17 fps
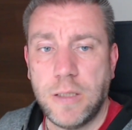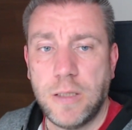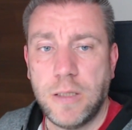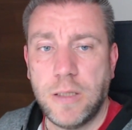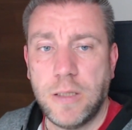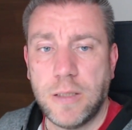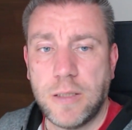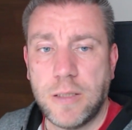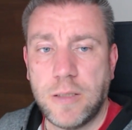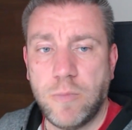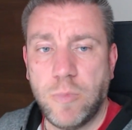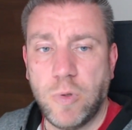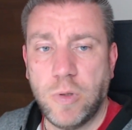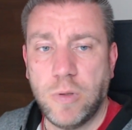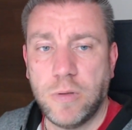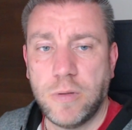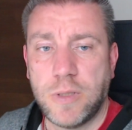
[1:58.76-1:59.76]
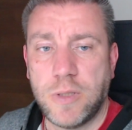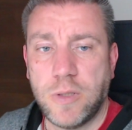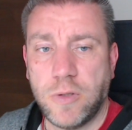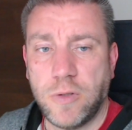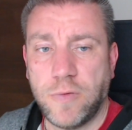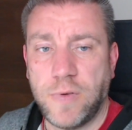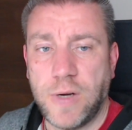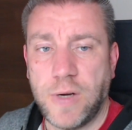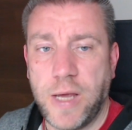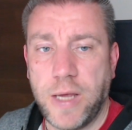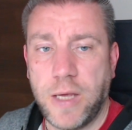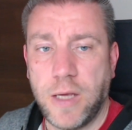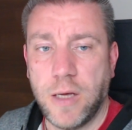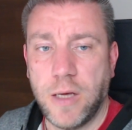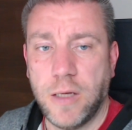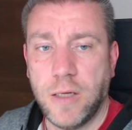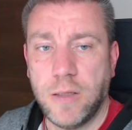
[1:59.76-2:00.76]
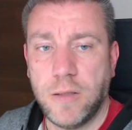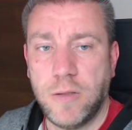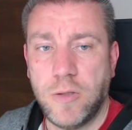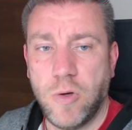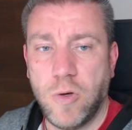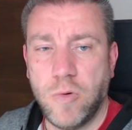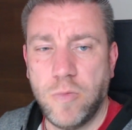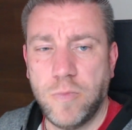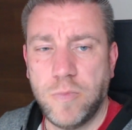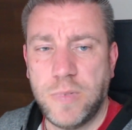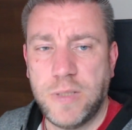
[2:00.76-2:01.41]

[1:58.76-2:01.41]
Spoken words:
a small sort of like dome